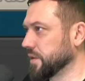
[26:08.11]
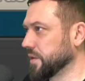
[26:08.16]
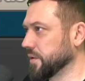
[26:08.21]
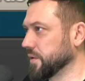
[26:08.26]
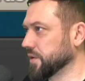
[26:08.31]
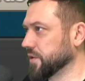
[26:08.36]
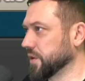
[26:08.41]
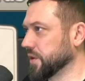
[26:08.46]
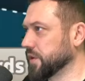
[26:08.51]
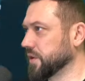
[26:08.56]

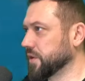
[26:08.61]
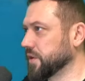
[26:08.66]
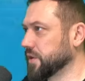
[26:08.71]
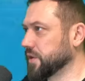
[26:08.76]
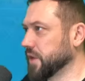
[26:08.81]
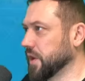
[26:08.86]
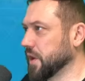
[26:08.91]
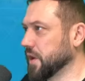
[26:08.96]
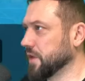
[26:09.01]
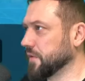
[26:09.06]
there is a
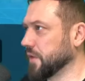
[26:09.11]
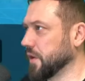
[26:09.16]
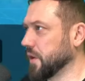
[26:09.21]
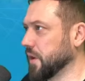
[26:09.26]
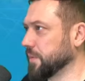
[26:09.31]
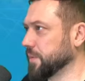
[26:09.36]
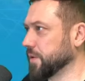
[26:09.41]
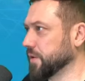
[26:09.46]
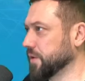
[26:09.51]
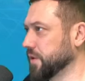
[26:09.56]
ton of
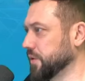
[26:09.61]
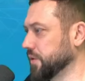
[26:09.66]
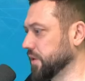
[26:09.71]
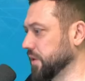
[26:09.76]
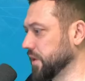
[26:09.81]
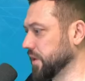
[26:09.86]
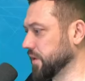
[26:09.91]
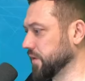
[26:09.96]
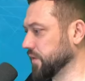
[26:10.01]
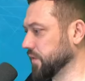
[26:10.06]

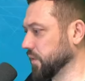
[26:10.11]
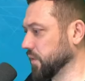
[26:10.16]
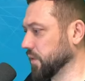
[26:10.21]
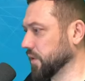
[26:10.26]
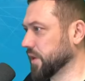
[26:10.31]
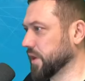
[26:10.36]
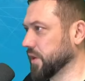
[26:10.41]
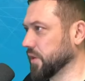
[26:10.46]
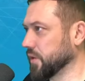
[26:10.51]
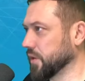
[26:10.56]
opportunity
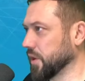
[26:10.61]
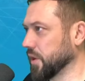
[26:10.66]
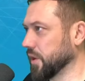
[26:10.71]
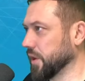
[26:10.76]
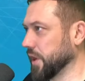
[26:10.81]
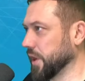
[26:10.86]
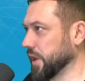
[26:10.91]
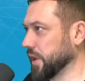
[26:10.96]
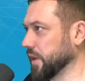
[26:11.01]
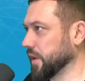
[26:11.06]
for kill
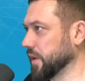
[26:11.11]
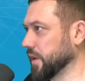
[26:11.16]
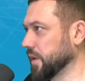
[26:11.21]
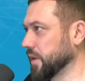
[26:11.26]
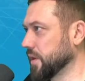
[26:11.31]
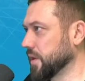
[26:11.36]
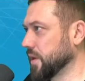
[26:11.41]
guarding.